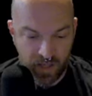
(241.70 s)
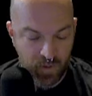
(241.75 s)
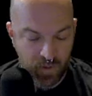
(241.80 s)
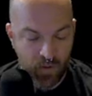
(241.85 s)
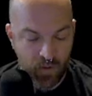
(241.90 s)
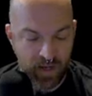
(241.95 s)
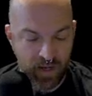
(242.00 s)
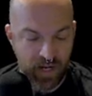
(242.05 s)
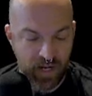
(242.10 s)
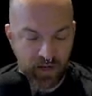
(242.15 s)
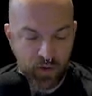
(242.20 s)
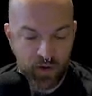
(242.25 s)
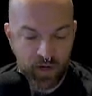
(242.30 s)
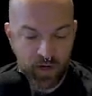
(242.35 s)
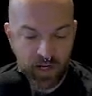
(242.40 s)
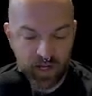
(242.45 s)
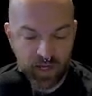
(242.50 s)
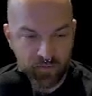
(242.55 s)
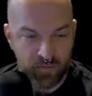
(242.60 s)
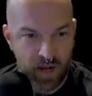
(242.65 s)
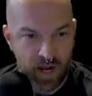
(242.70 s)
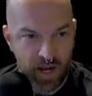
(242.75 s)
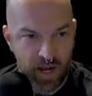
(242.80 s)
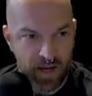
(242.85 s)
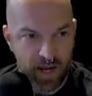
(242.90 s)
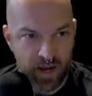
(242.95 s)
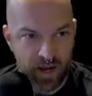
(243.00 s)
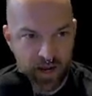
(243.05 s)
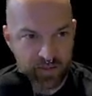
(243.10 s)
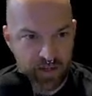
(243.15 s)
going, I could. If not,
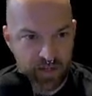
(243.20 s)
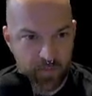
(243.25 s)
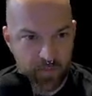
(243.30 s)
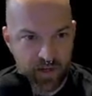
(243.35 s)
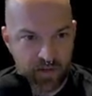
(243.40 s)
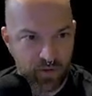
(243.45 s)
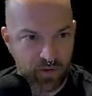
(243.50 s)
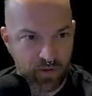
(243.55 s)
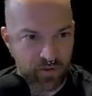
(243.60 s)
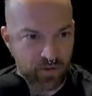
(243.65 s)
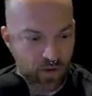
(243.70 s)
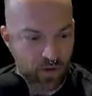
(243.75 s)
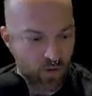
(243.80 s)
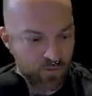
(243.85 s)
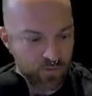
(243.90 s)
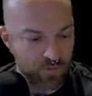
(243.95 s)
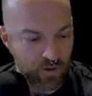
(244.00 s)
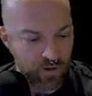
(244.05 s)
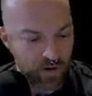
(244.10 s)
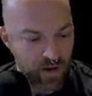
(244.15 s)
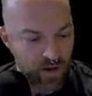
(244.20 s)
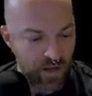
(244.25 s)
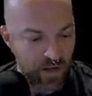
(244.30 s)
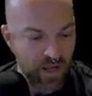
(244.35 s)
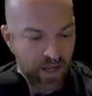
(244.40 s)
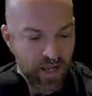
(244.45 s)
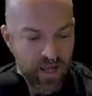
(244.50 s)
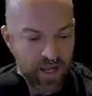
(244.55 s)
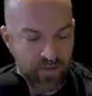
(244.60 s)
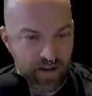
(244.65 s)
I'll say my turn's over.
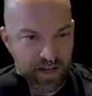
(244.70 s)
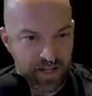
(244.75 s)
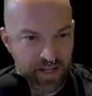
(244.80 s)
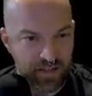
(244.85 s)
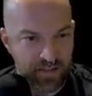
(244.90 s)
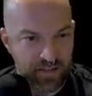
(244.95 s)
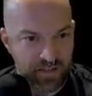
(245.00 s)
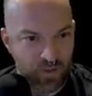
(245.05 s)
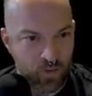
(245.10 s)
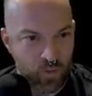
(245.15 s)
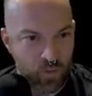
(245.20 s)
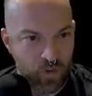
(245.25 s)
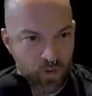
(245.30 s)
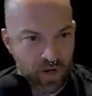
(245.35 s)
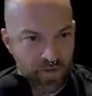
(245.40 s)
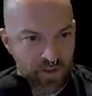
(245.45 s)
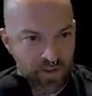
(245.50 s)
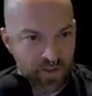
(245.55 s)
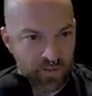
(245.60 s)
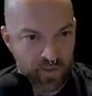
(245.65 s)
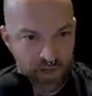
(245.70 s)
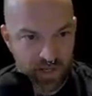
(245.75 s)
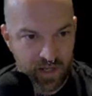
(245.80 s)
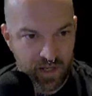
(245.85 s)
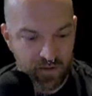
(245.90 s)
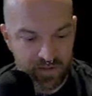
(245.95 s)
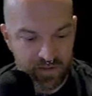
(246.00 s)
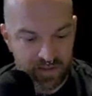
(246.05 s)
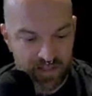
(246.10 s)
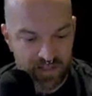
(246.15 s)
If I didn't score on this one, it'll
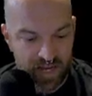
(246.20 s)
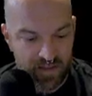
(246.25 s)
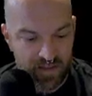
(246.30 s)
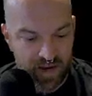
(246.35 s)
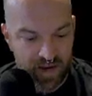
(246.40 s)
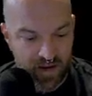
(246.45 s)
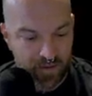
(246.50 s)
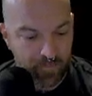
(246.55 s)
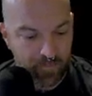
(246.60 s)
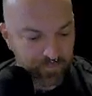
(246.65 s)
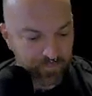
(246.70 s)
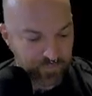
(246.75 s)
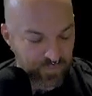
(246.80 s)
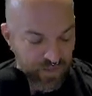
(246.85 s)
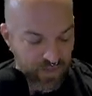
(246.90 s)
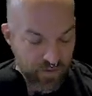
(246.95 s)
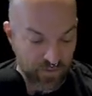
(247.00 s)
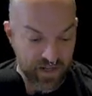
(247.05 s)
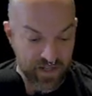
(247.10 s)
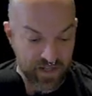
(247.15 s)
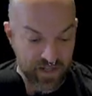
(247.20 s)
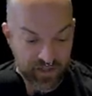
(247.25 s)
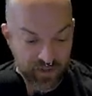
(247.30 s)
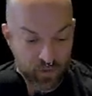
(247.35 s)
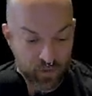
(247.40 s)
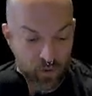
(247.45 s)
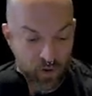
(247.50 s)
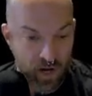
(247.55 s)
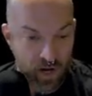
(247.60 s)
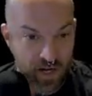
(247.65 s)
stay there. If I did
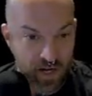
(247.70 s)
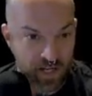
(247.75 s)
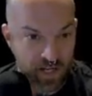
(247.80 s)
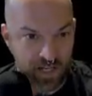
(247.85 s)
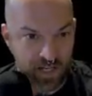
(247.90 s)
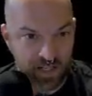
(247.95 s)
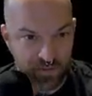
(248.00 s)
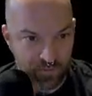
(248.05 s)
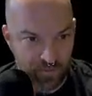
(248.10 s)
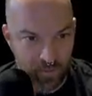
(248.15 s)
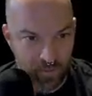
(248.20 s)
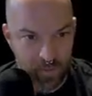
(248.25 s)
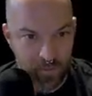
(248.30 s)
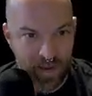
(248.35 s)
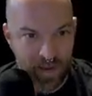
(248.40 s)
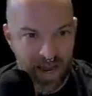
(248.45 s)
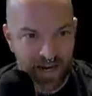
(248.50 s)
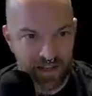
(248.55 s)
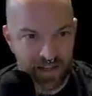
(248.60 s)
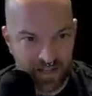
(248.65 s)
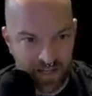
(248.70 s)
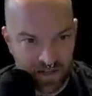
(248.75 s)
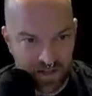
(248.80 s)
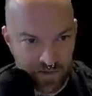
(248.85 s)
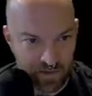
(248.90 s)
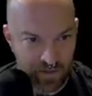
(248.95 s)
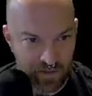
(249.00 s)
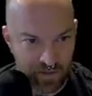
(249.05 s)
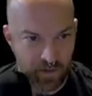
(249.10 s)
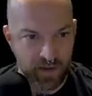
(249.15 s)
score on it, it gets flipped back at the end of the
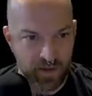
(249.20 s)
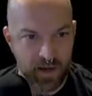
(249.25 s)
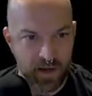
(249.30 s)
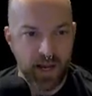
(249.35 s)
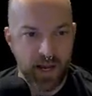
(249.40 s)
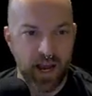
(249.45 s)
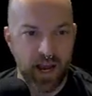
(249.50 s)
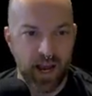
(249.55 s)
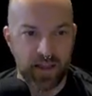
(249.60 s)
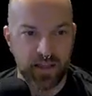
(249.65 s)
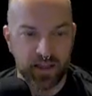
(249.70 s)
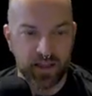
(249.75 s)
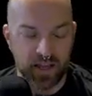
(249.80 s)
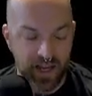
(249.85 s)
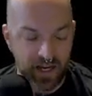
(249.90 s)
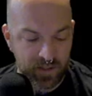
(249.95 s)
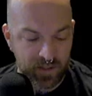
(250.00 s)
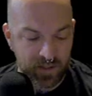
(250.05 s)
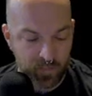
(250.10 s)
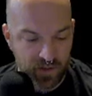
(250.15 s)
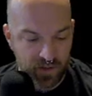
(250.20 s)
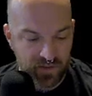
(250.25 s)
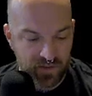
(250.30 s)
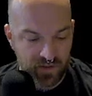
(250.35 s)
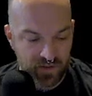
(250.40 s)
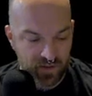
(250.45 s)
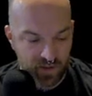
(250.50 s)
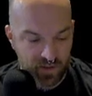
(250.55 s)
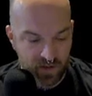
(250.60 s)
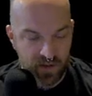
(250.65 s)
turn. And then the next person's
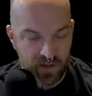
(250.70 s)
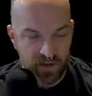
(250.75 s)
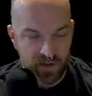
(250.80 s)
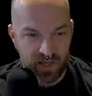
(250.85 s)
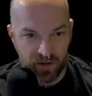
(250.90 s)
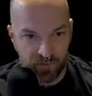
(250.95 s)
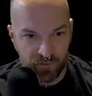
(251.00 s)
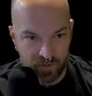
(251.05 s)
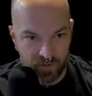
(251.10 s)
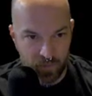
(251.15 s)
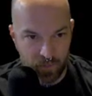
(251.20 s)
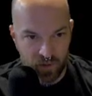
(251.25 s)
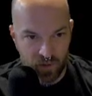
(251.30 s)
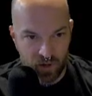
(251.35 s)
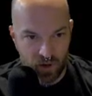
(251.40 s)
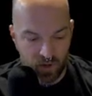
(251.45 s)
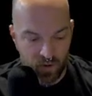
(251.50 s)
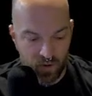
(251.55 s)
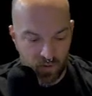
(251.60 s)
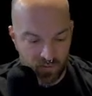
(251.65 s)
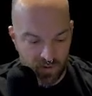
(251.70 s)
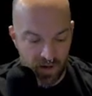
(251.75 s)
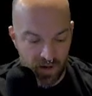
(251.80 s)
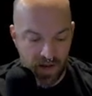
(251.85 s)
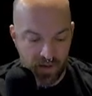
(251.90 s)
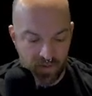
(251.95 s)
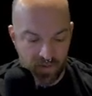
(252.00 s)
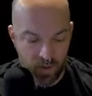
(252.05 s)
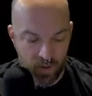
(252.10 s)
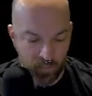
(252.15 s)
turn, they could flip a card over
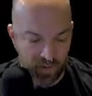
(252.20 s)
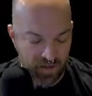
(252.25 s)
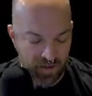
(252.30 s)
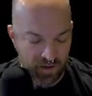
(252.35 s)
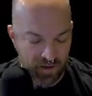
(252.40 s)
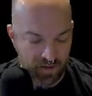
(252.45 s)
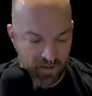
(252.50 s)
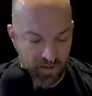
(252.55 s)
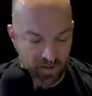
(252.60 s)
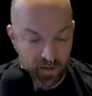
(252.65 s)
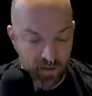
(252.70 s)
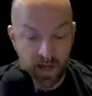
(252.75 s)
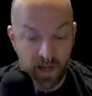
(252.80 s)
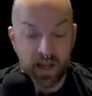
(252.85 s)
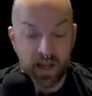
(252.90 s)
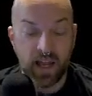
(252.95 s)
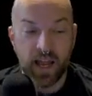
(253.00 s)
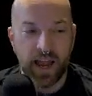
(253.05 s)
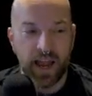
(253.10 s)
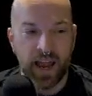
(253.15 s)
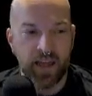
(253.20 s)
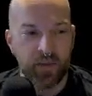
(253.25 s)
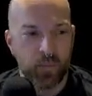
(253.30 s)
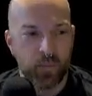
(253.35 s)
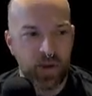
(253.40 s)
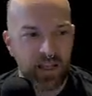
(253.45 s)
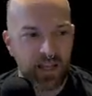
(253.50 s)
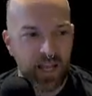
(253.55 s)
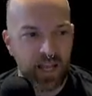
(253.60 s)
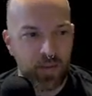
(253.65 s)
and they'll play their turn. And the way
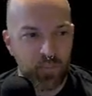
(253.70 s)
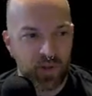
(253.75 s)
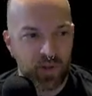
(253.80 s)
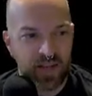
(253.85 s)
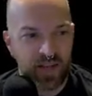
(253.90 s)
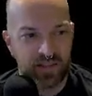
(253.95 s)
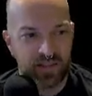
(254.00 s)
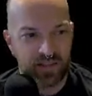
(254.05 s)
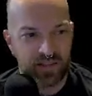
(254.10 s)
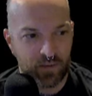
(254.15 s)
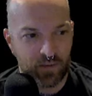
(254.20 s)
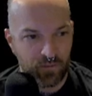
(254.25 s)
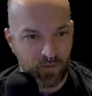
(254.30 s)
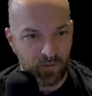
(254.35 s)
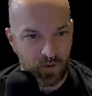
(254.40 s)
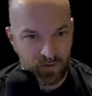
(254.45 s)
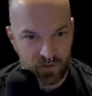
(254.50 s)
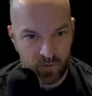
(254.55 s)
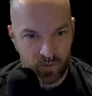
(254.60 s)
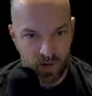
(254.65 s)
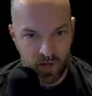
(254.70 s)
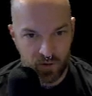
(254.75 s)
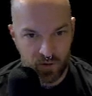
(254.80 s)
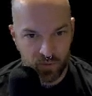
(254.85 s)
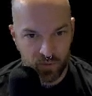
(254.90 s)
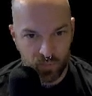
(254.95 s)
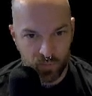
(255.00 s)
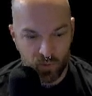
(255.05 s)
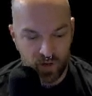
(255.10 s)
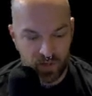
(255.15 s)
the game plays is the first to 100
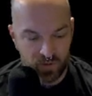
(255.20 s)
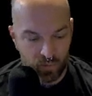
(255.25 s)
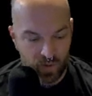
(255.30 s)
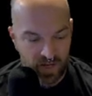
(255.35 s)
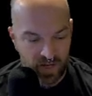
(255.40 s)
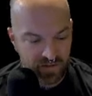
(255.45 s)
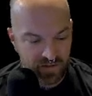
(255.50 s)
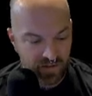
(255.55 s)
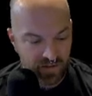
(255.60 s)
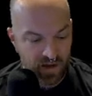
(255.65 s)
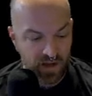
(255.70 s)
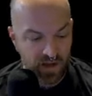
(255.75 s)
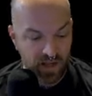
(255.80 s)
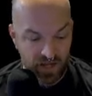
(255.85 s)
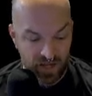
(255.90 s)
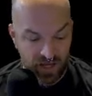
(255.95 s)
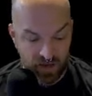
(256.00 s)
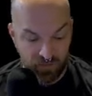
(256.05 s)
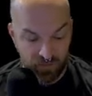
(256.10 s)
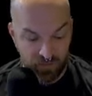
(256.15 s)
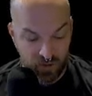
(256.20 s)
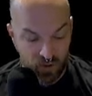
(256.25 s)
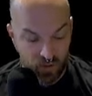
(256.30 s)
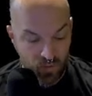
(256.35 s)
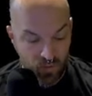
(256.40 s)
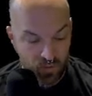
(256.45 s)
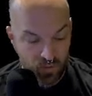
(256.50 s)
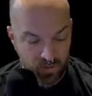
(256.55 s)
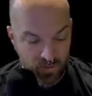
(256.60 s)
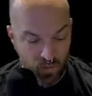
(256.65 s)
points wins. If you
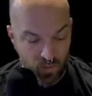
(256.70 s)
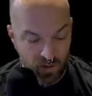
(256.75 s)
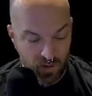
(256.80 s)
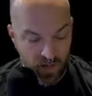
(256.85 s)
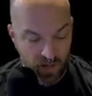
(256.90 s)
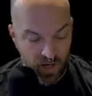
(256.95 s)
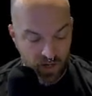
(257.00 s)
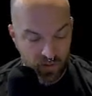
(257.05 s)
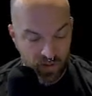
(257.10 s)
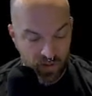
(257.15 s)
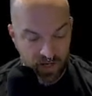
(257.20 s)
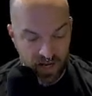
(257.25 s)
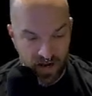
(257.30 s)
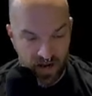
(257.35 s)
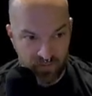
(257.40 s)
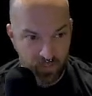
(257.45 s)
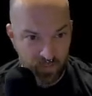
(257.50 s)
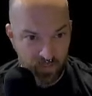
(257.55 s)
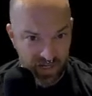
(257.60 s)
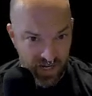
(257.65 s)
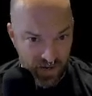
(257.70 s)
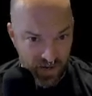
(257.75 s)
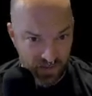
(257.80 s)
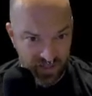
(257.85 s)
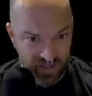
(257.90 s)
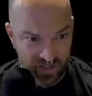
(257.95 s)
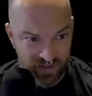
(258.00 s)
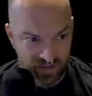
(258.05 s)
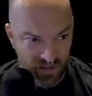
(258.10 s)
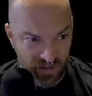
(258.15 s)
score 100, everybody else
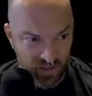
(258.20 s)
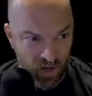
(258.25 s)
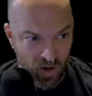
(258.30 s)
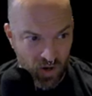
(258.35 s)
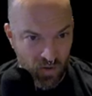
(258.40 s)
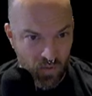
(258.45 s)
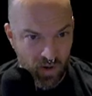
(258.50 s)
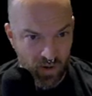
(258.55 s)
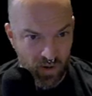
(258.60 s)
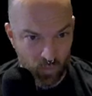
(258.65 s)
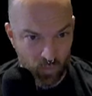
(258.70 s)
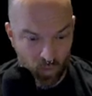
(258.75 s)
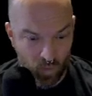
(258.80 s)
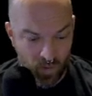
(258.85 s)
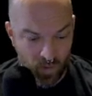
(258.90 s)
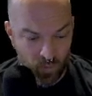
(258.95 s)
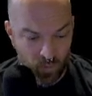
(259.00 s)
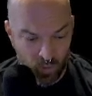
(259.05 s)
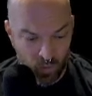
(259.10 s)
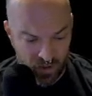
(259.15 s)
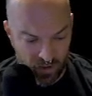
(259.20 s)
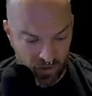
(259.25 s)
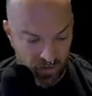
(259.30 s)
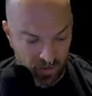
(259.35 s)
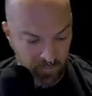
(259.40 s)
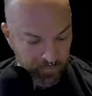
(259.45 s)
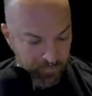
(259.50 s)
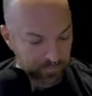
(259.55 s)
gets to go one more turn.